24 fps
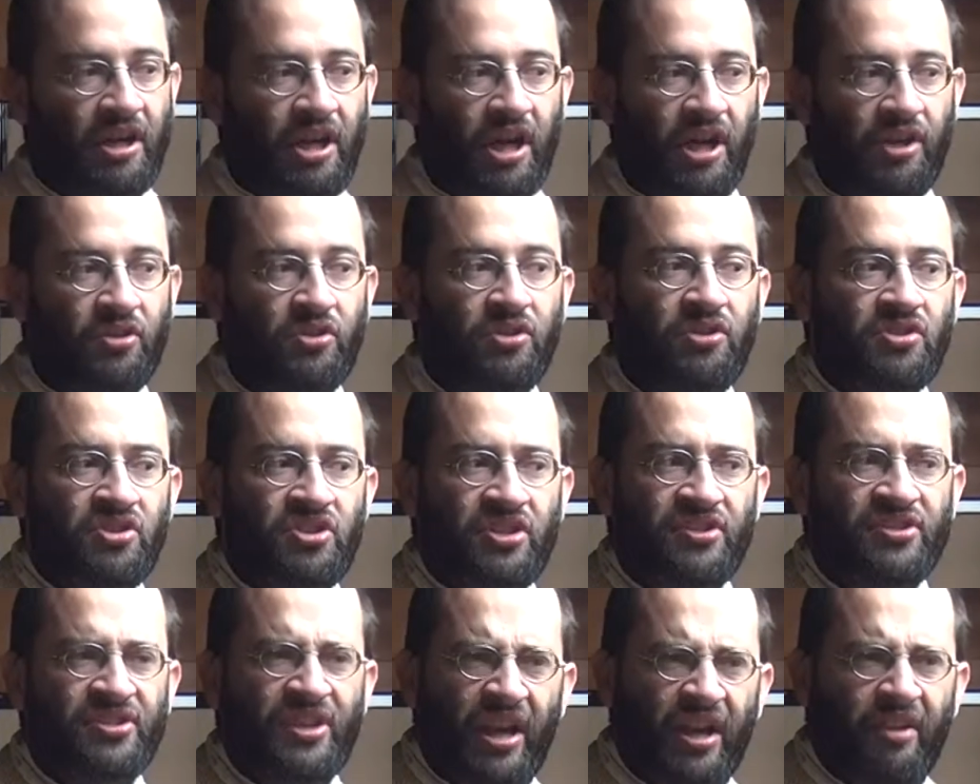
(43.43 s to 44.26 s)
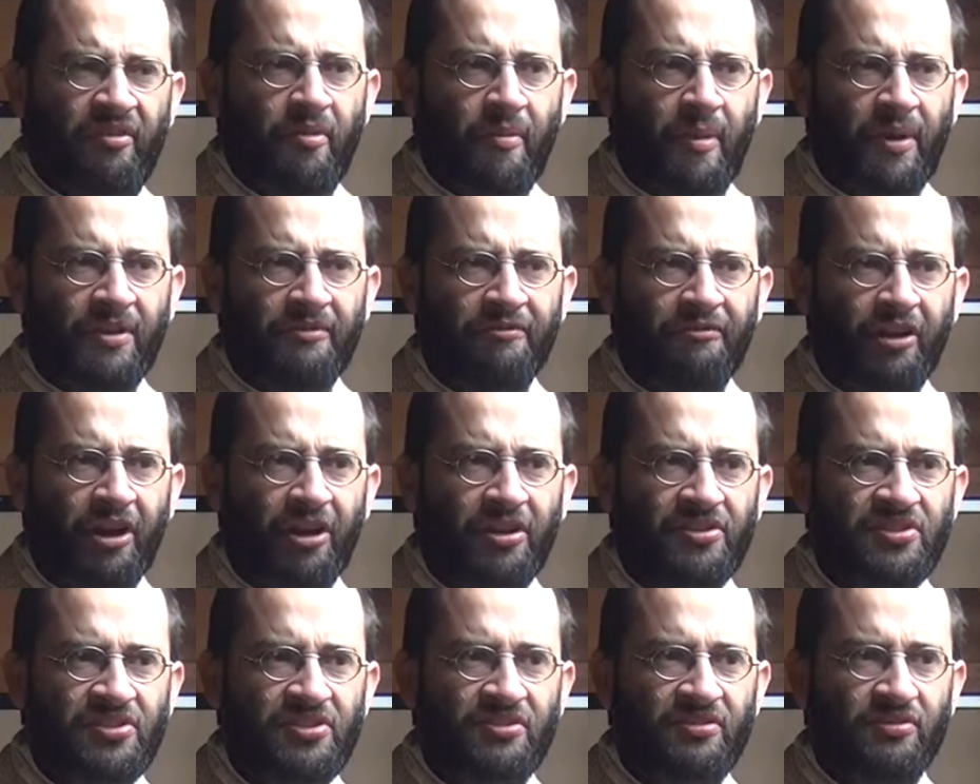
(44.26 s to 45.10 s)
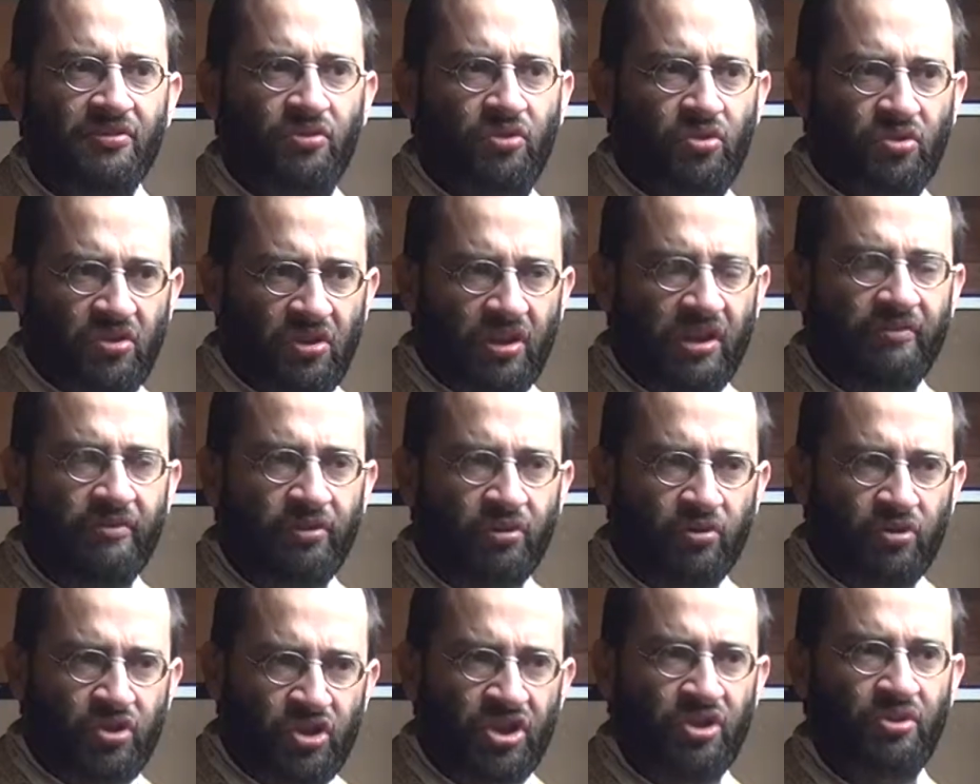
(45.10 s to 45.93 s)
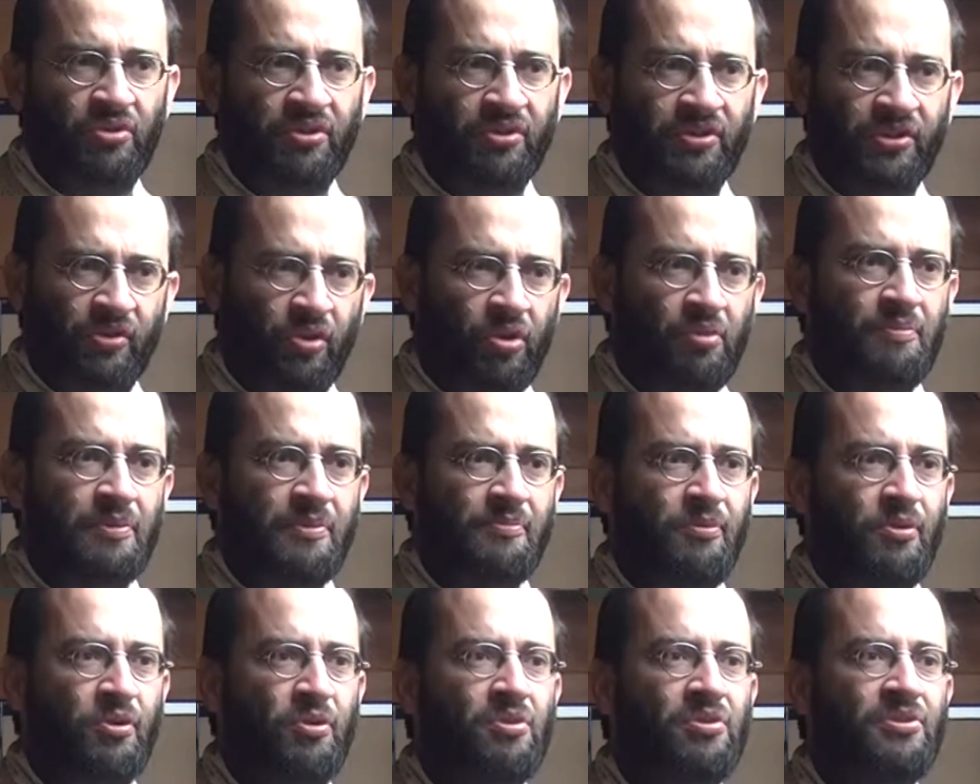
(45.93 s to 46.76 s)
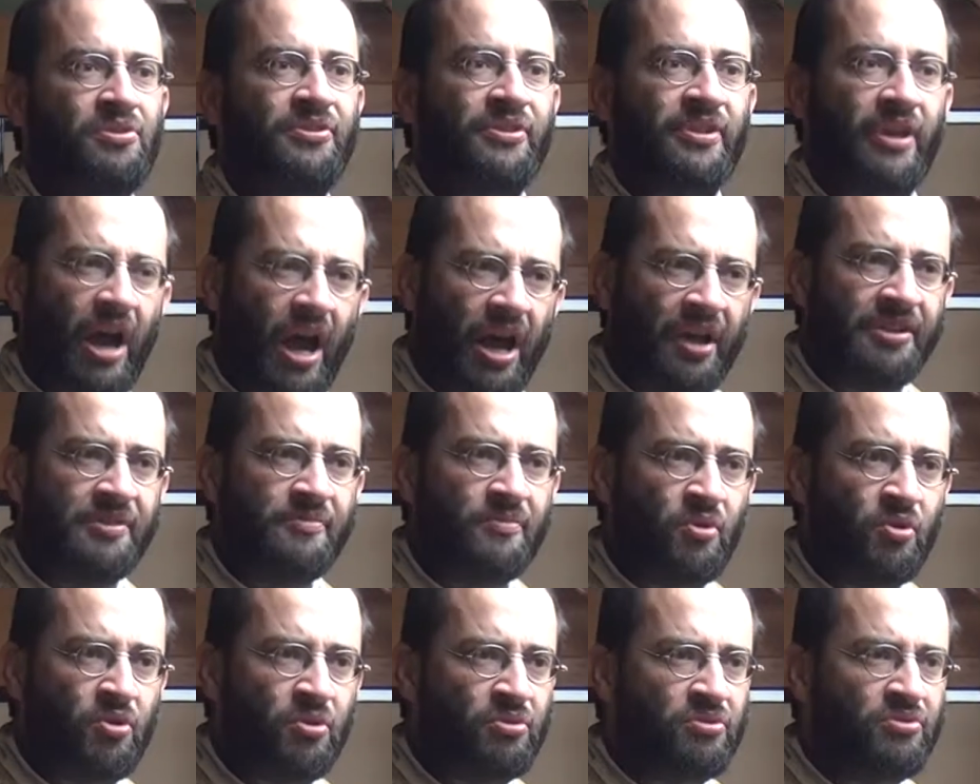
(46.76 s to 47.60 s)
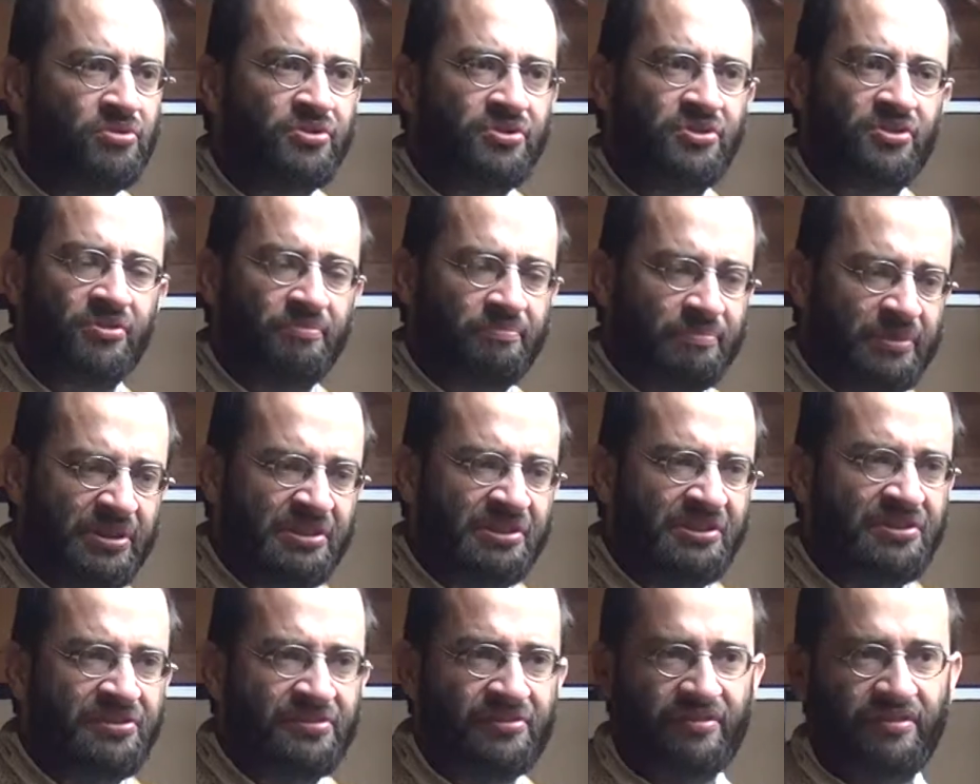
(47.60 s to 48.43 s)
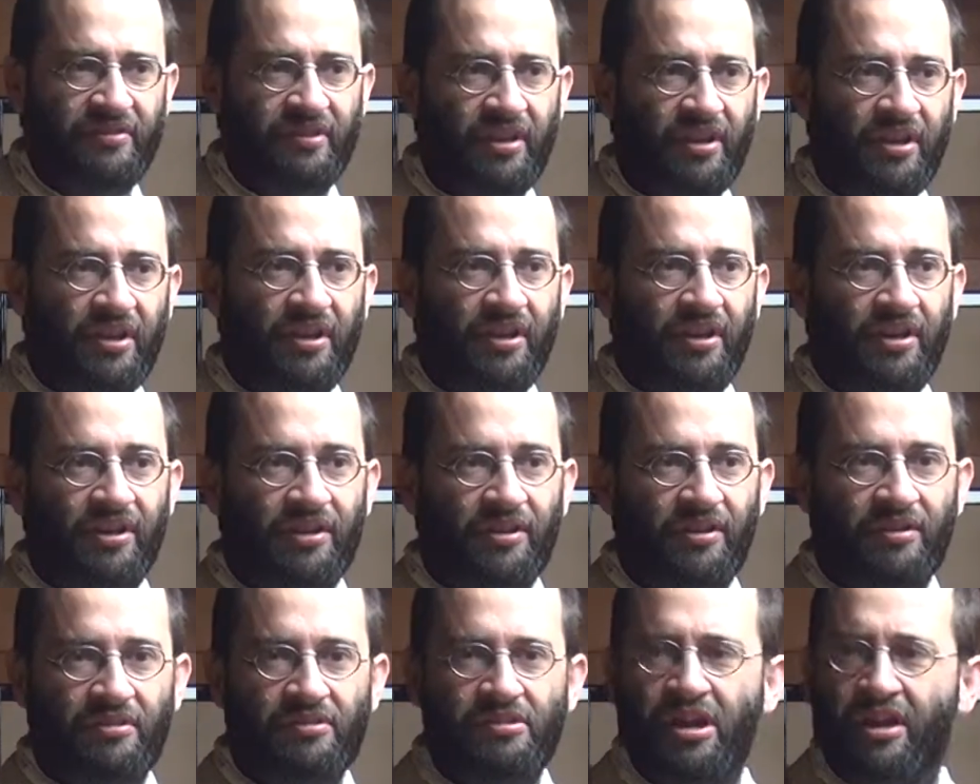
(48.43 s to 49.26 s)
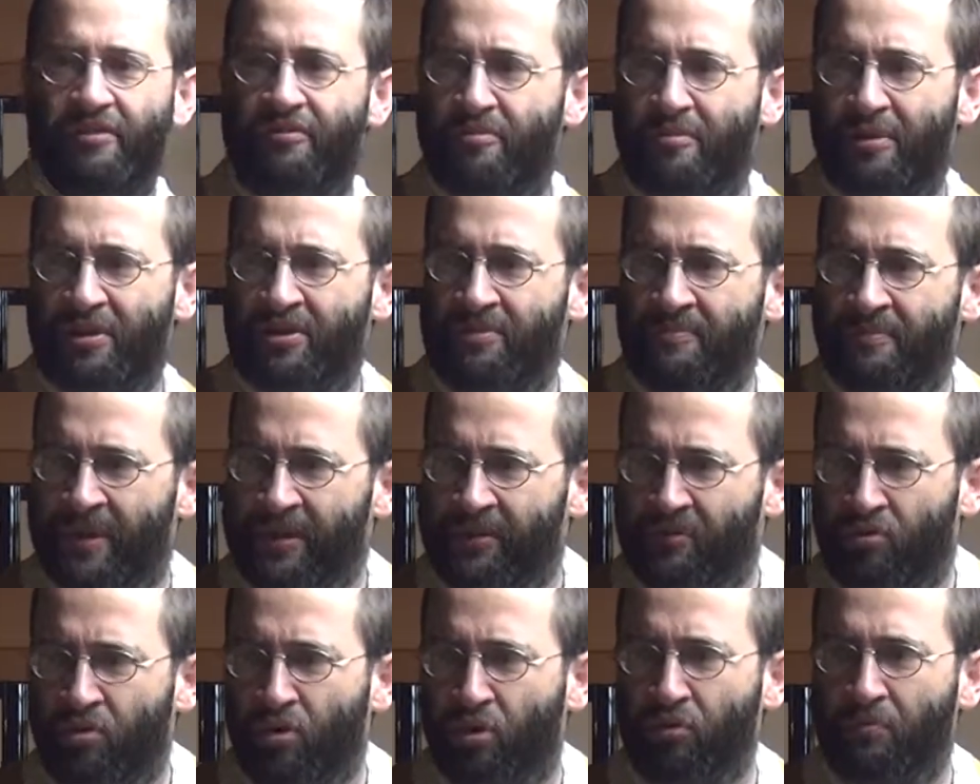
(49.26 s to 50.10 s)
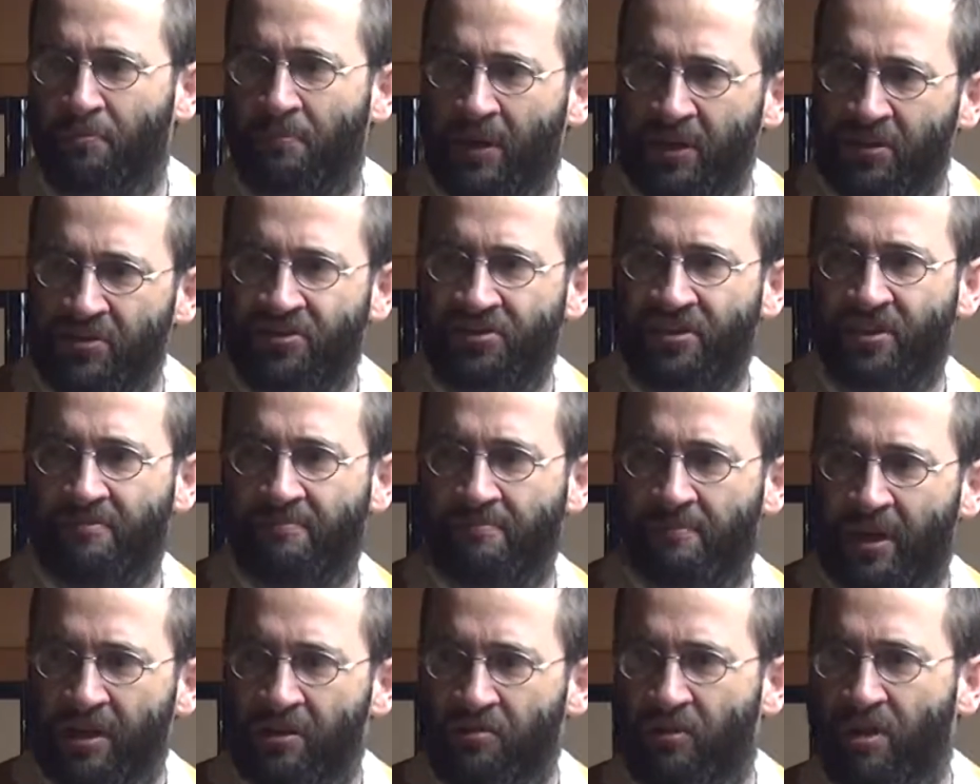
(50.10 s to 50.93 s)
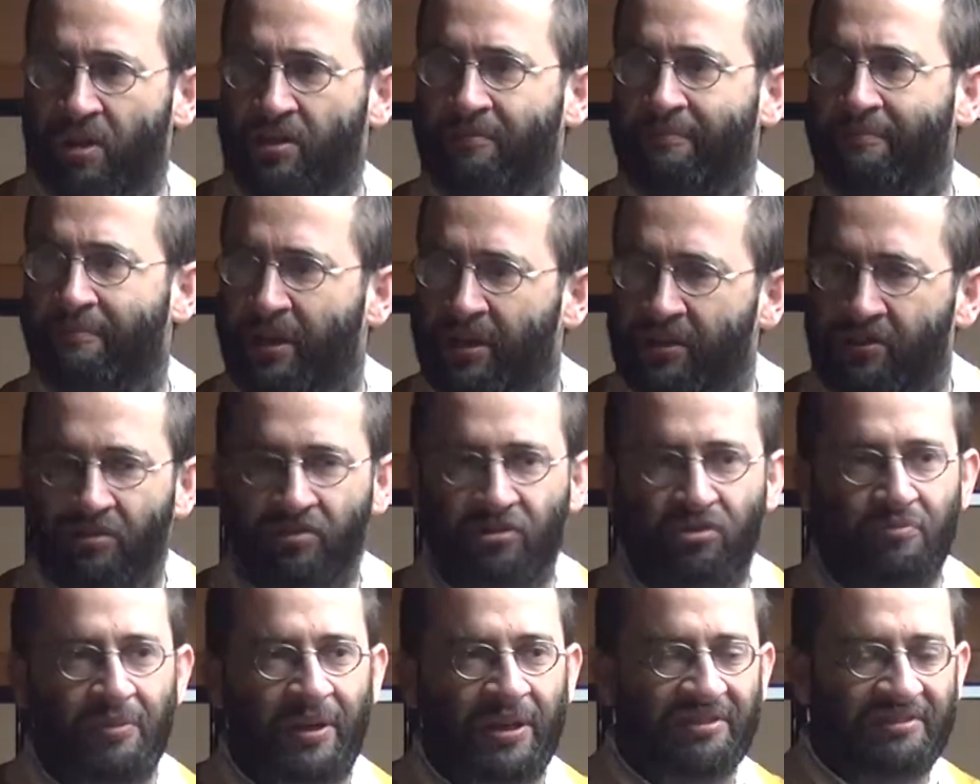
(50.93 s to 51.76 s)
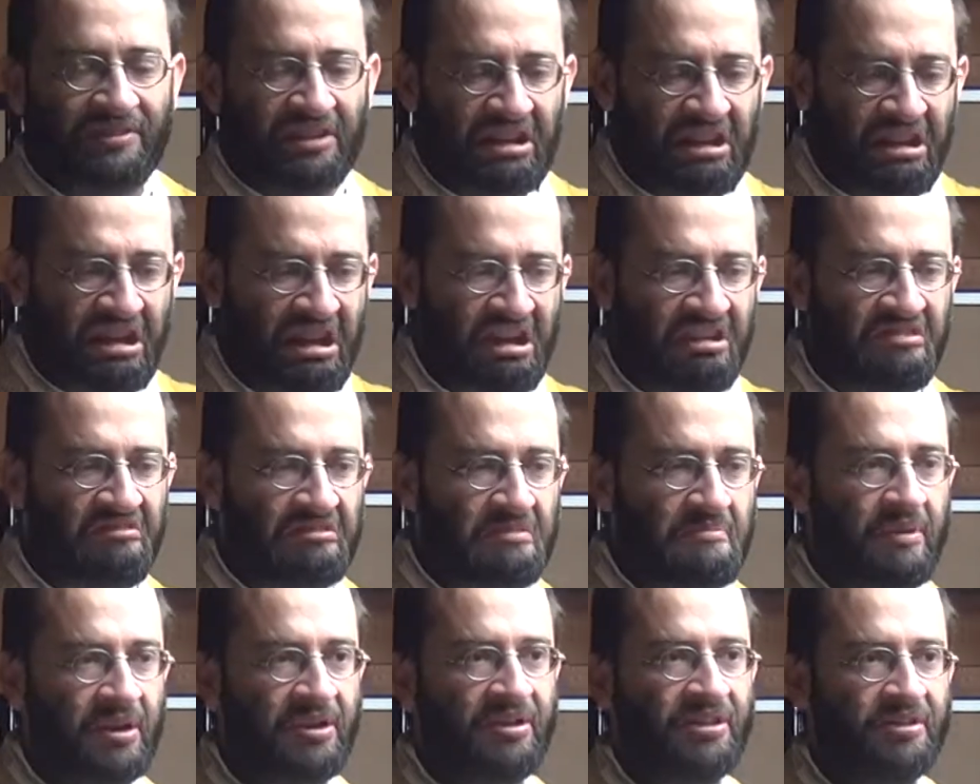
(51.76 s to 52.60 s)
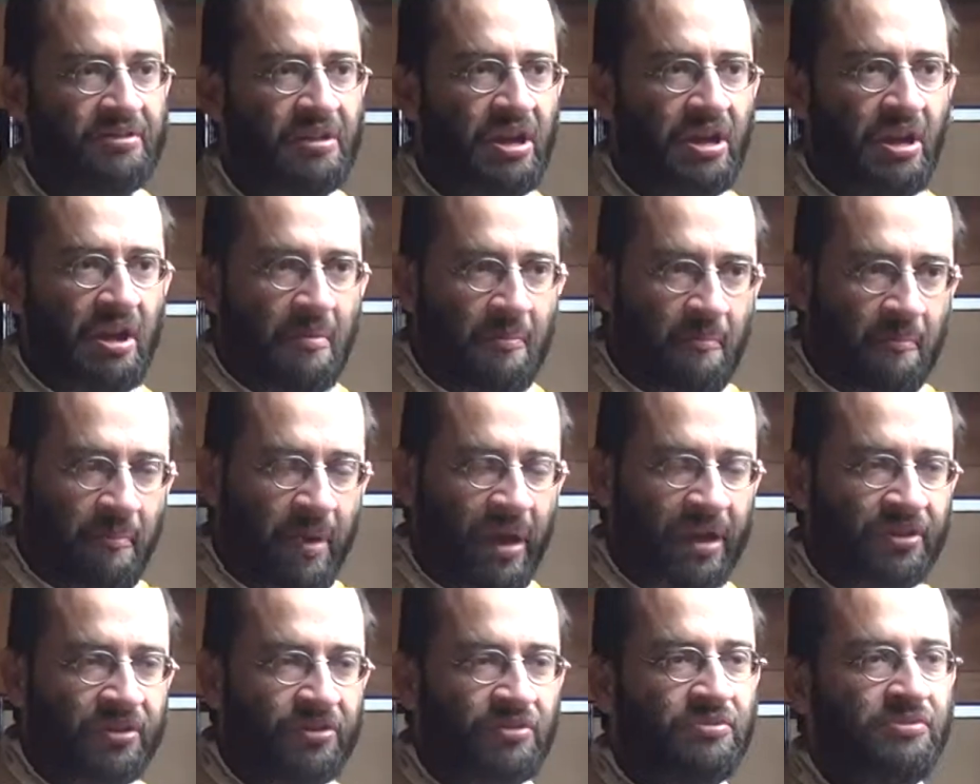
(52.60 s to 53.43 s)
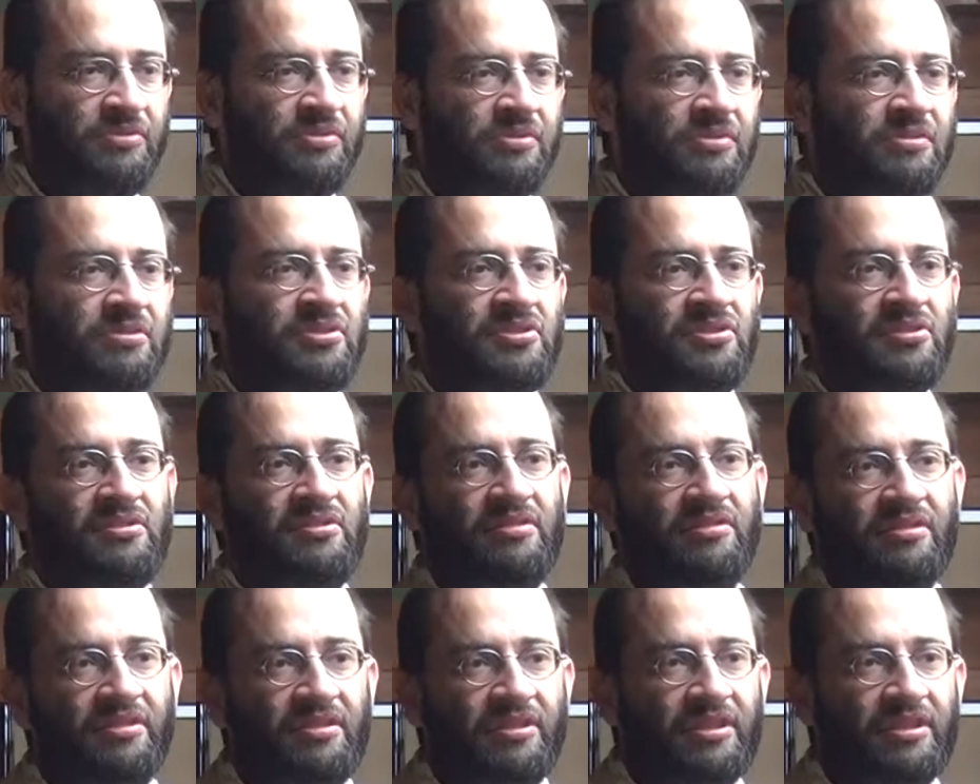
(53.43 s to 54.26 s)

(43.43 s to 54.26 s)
And the king says, everybody fast, even the children, the old people, the animals, the beast, everybody in my court, myself, my wife, my concubine, everybody, my eunuchs,